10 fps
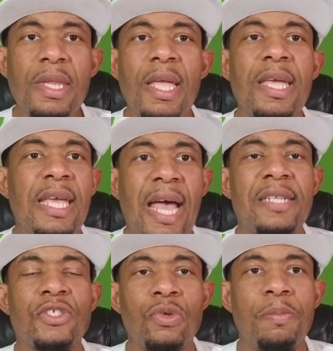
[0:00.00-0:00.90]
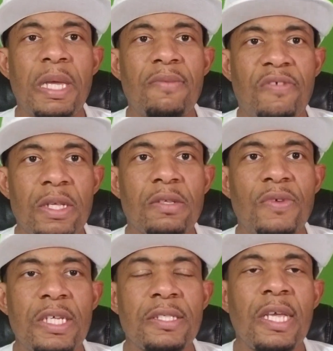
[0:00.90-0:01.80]
He had two big
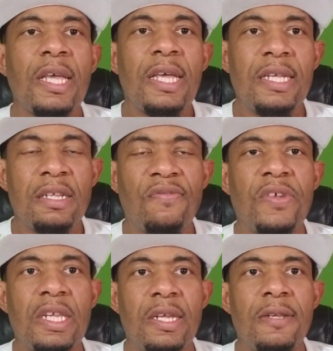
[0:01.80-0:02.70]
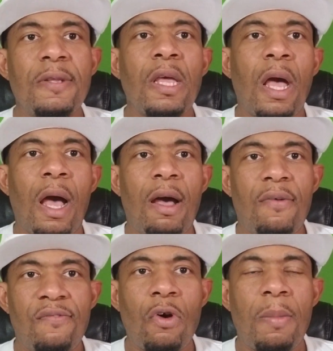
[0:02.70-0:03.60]
victories. He defeated
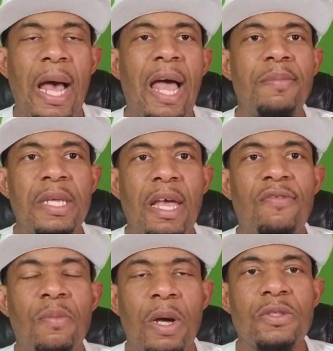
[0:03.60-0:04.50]
former IBF